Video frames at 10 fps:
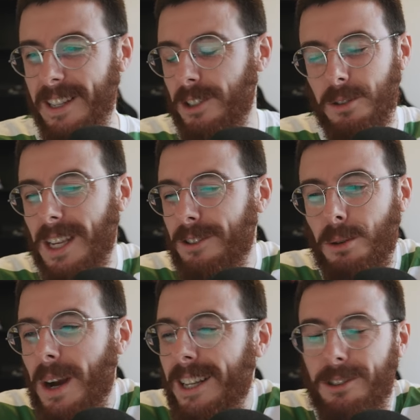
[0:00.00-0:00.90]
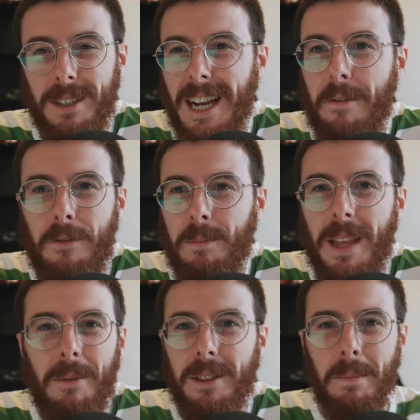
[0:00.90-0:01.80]
And it's just too hard to recover from
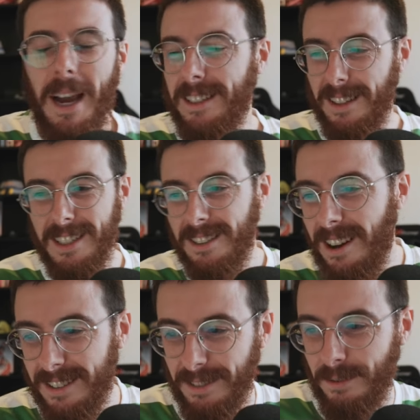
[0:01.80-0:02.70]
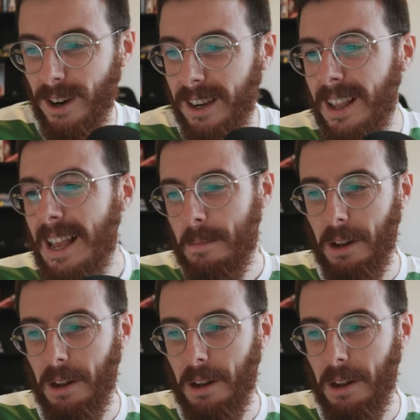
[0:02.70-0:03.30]
there with the pace of these guys at the front.